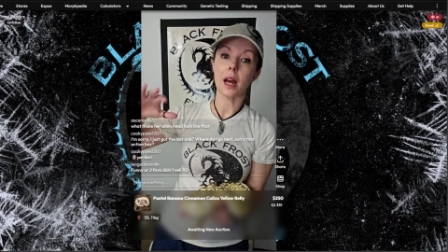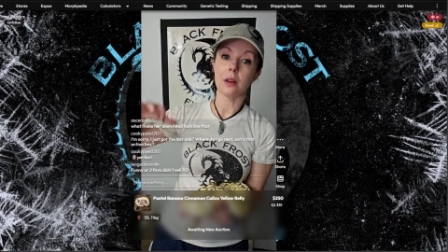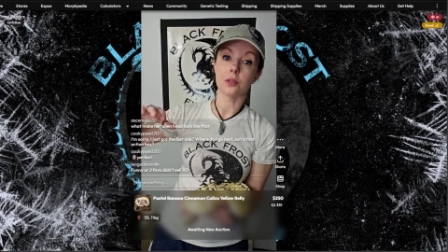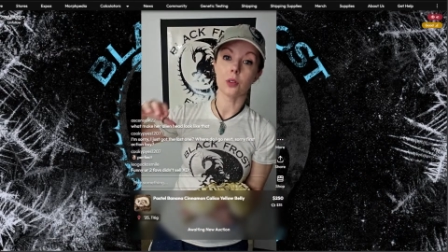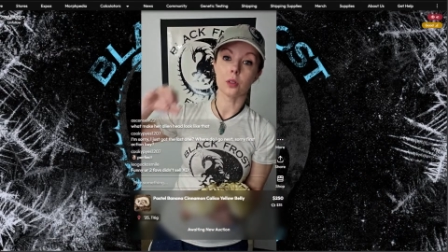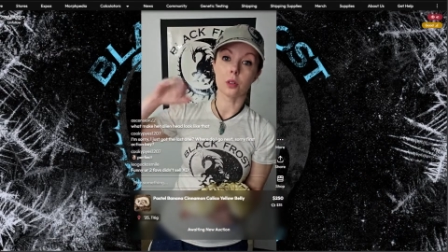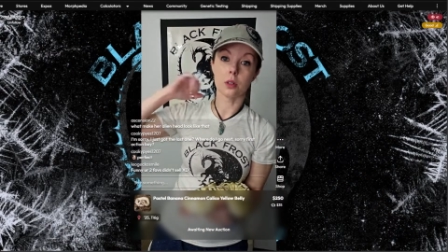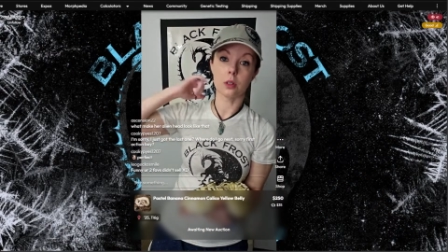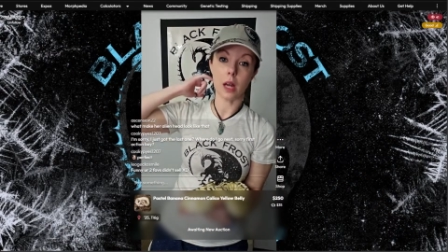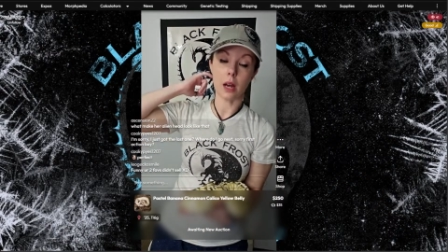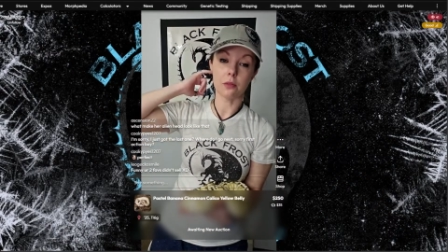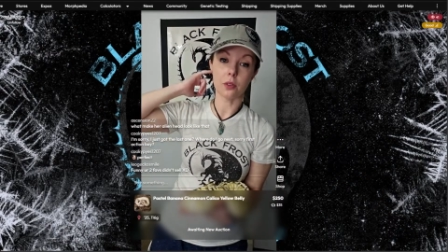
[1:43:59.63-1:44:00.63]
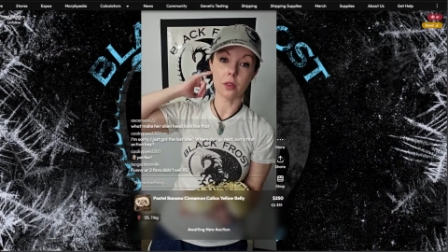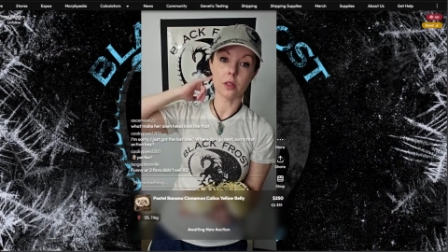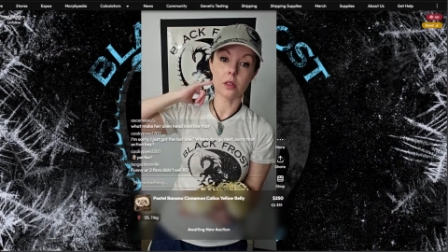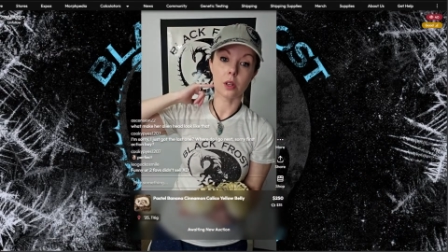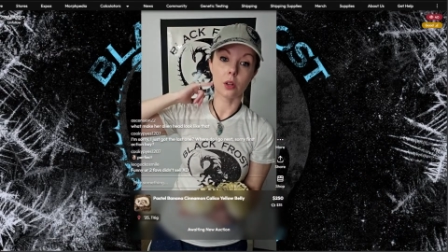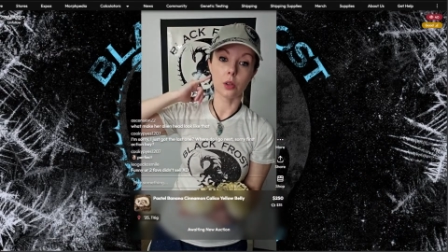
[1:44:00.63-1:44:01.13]
after
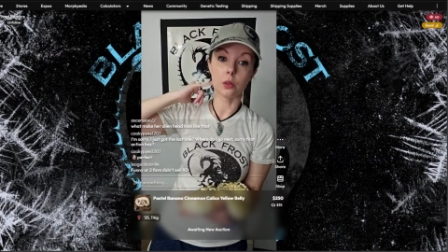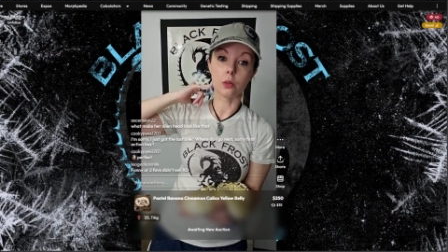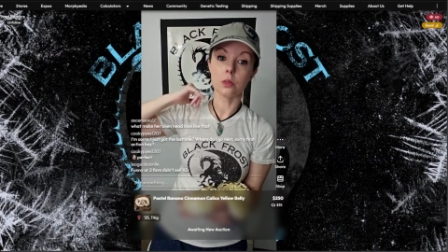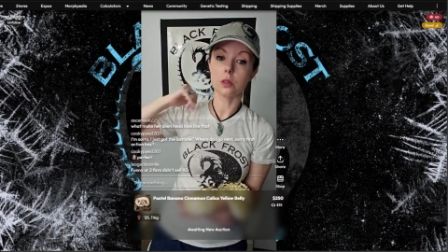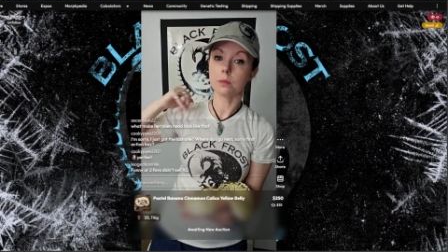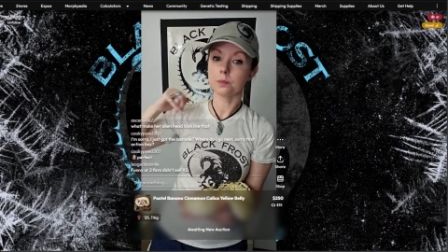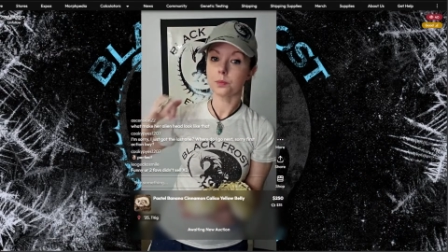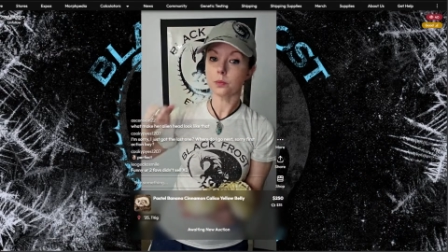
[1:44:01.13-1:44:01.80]
this concludes.